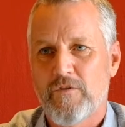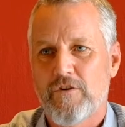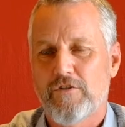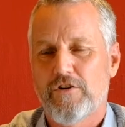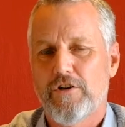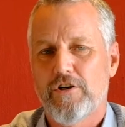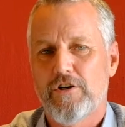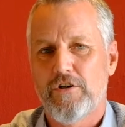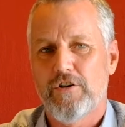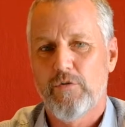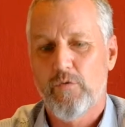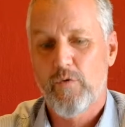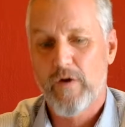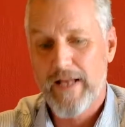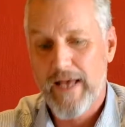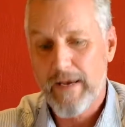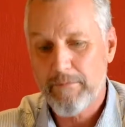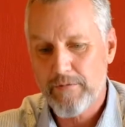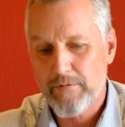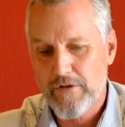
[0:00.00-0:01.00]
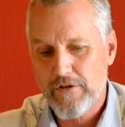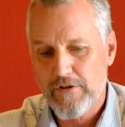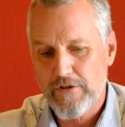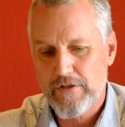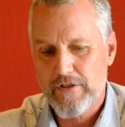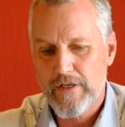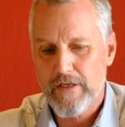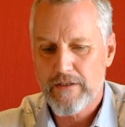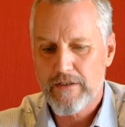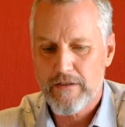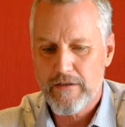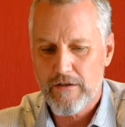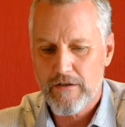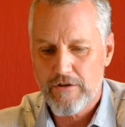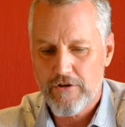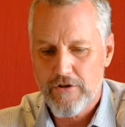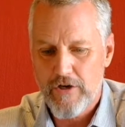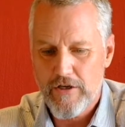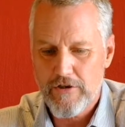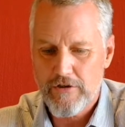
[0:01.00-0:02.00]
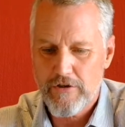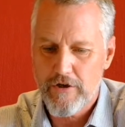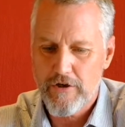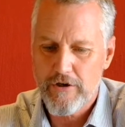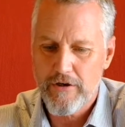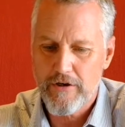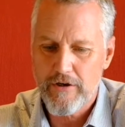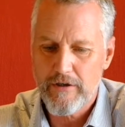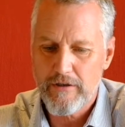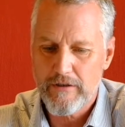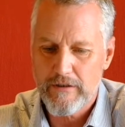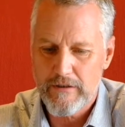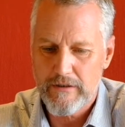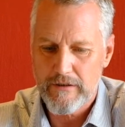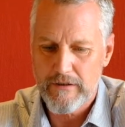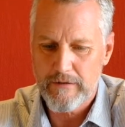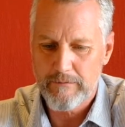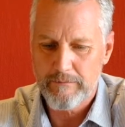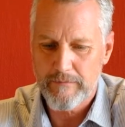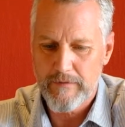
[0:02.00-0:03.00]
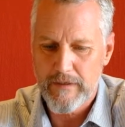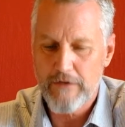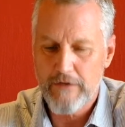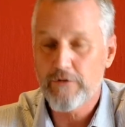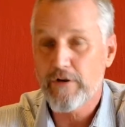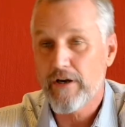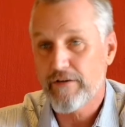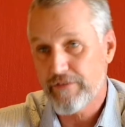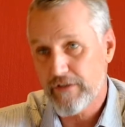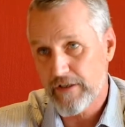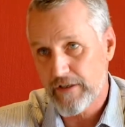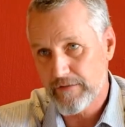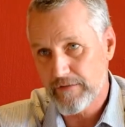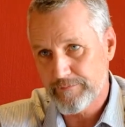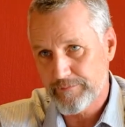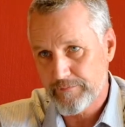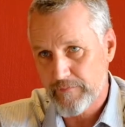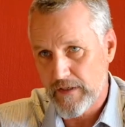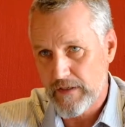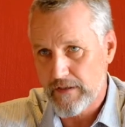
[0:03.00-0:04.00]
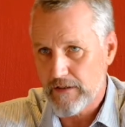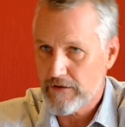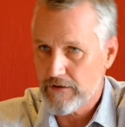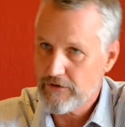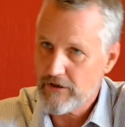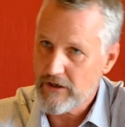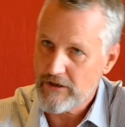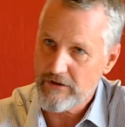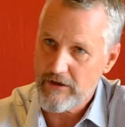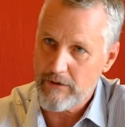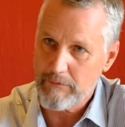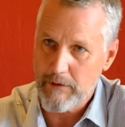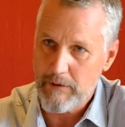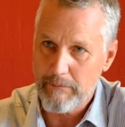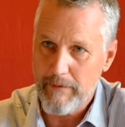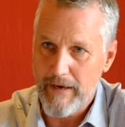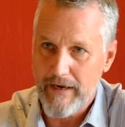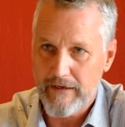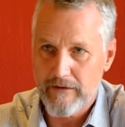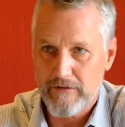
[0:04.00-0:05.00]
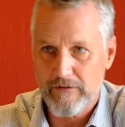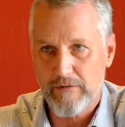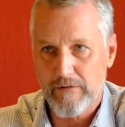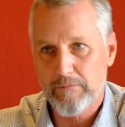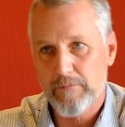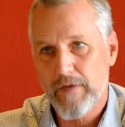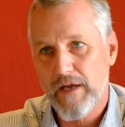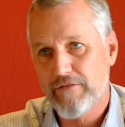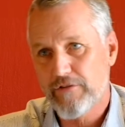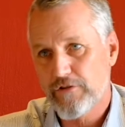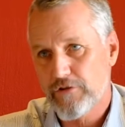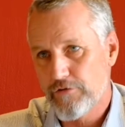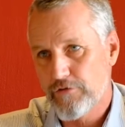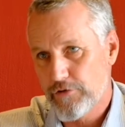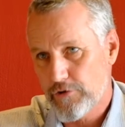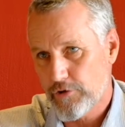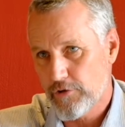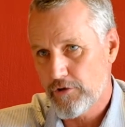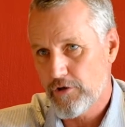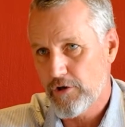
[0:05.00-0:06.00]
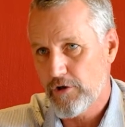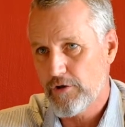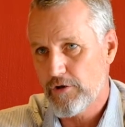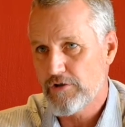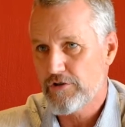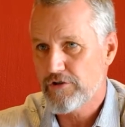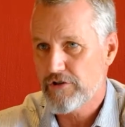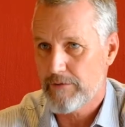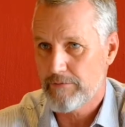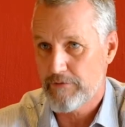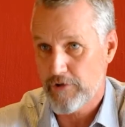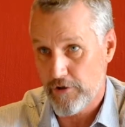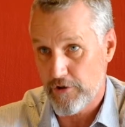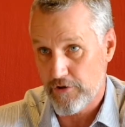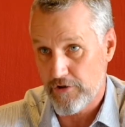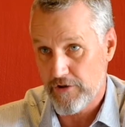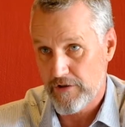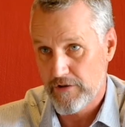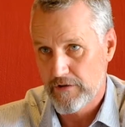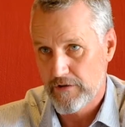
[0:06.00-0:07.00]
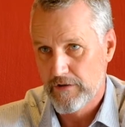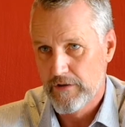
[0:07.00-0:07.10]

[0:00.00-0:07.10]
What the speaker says: So what happens is that there are trucks going into Africa, and there's trucks coming back. Some have return loads and some don't.